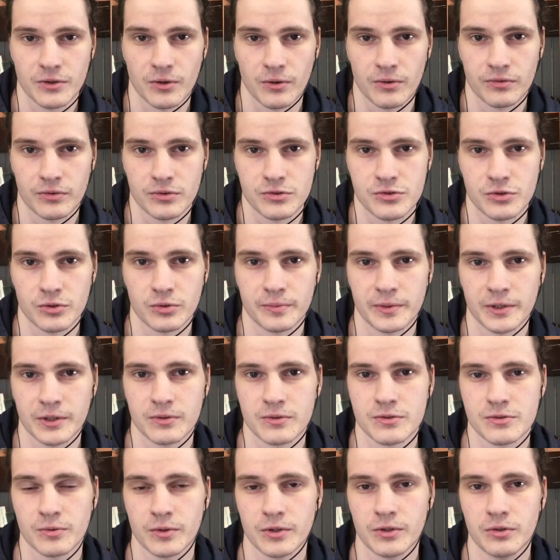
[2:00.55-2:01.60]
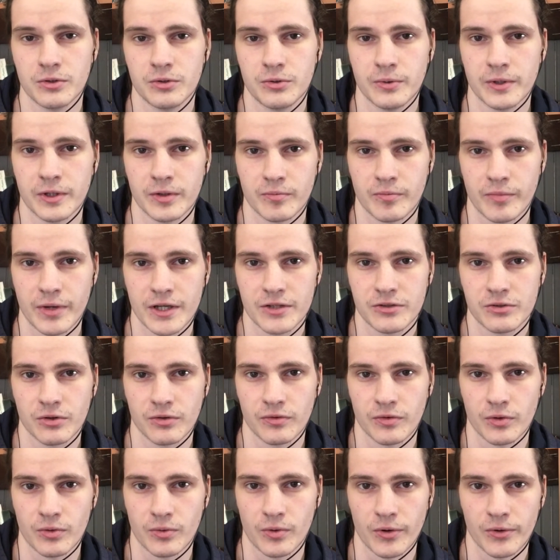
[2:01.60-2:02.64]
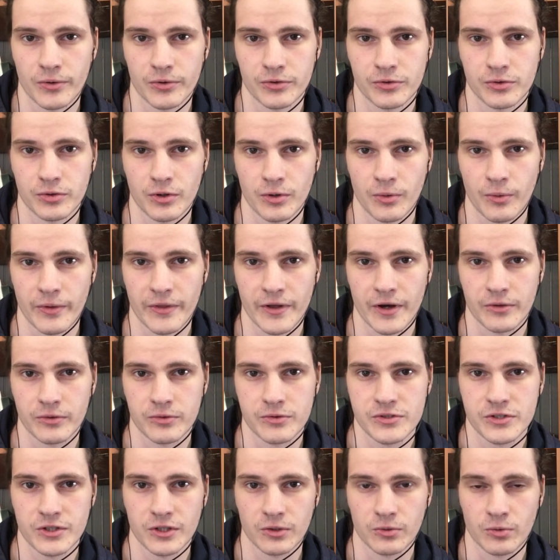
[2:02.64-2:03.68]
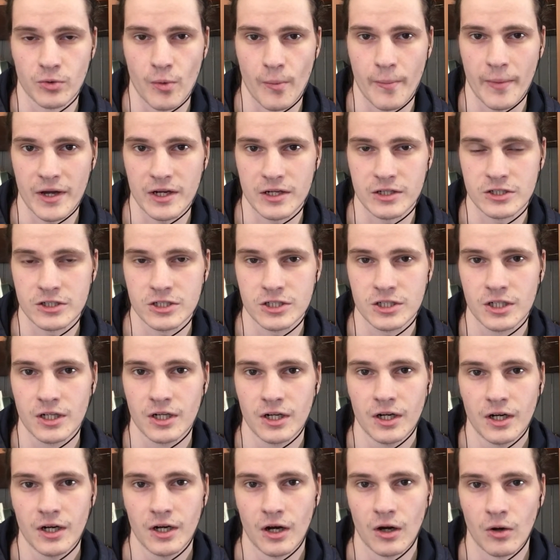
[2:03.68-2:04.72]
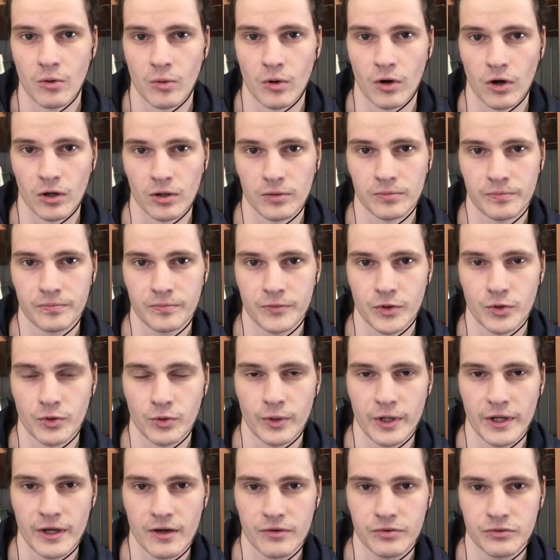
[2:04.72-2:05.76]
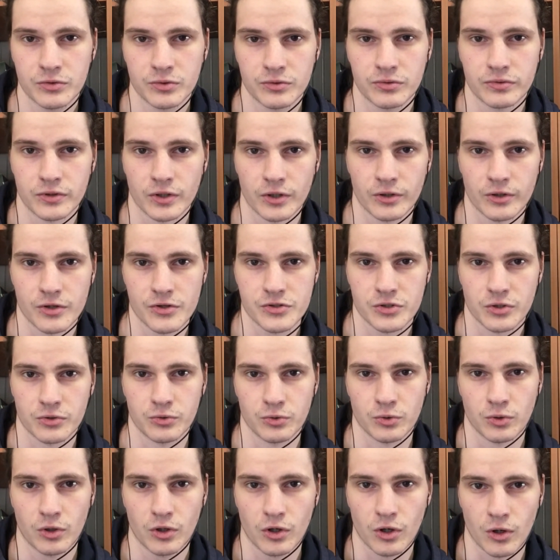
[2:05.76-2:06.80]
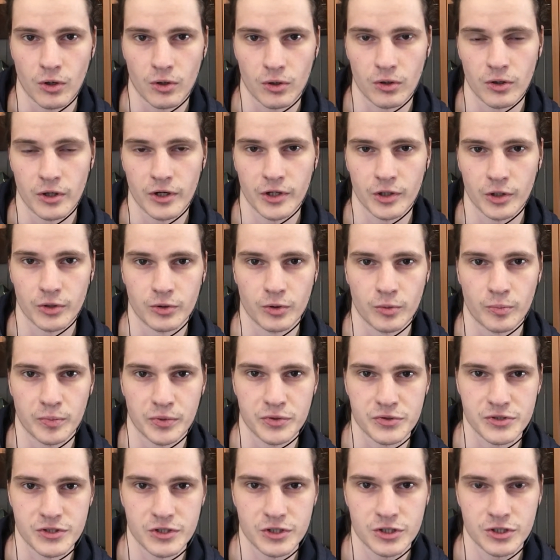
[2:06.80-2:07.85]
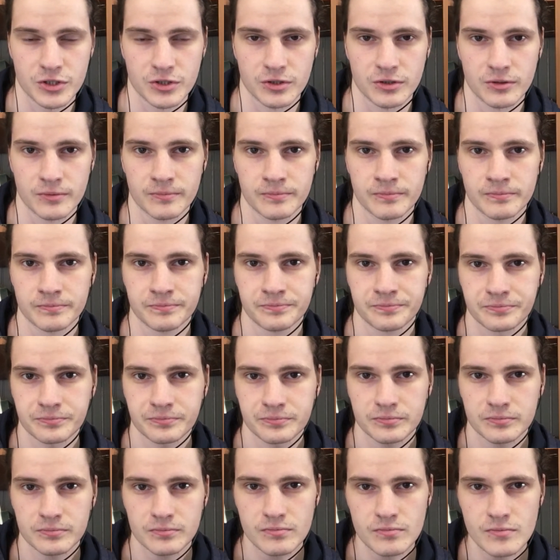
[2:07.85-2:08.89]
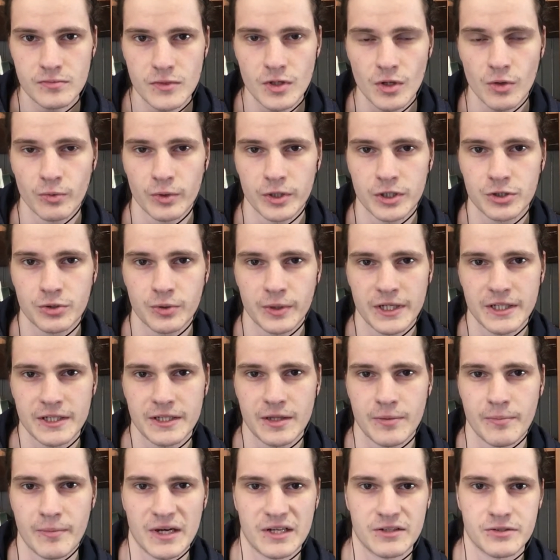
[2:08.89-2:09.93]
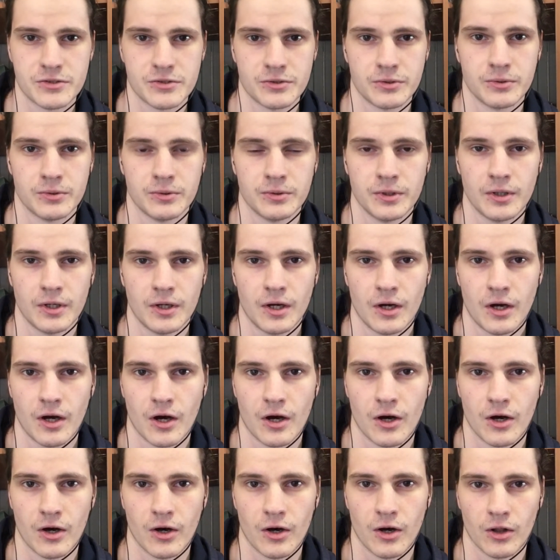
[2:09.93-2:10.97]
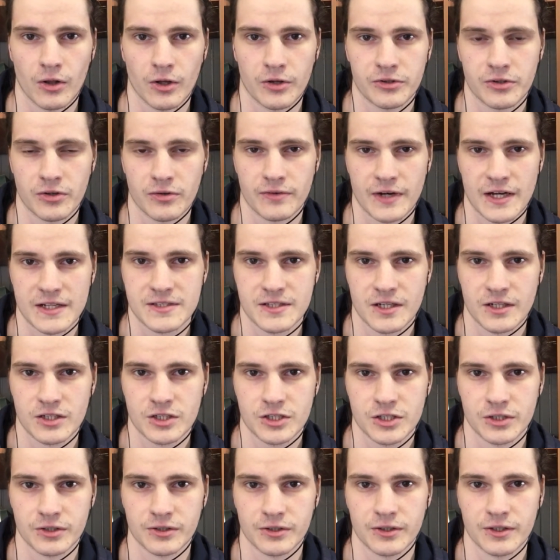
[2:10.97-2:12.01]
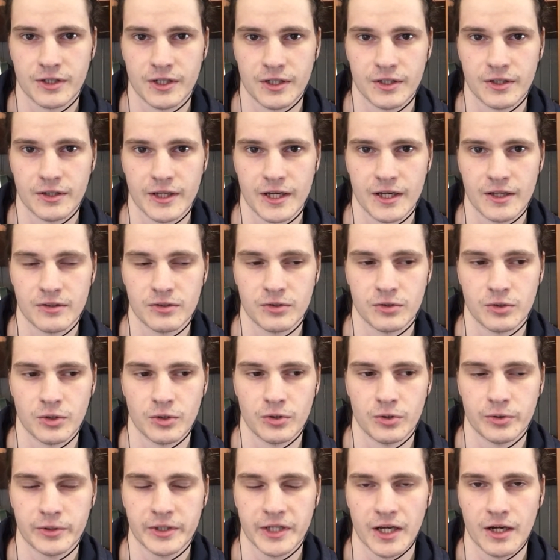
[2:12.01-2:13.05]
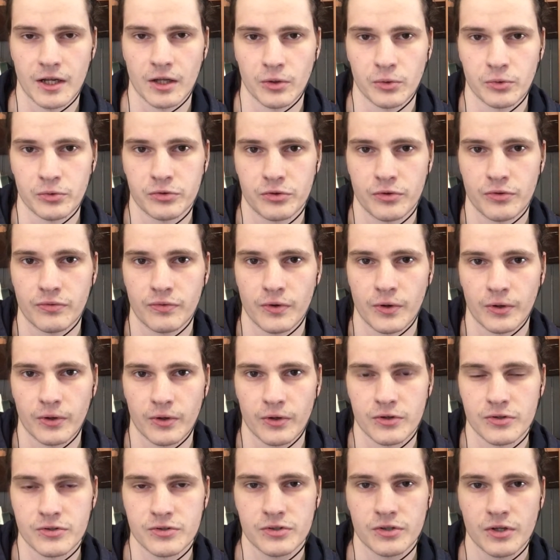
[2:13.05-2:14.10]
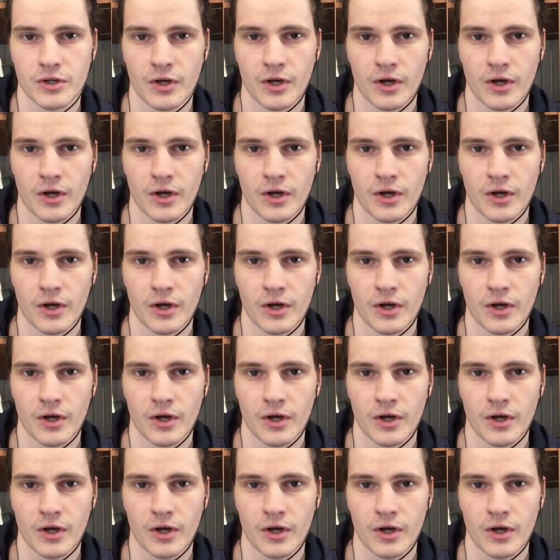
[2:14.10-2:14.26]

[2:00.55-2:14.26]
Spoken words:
offers you. Because when you're doing bent over rows, without the seal row bench, well, you really have to focus on your core and on your position, which really demands you a lot of attention, and then you kind of lose the focus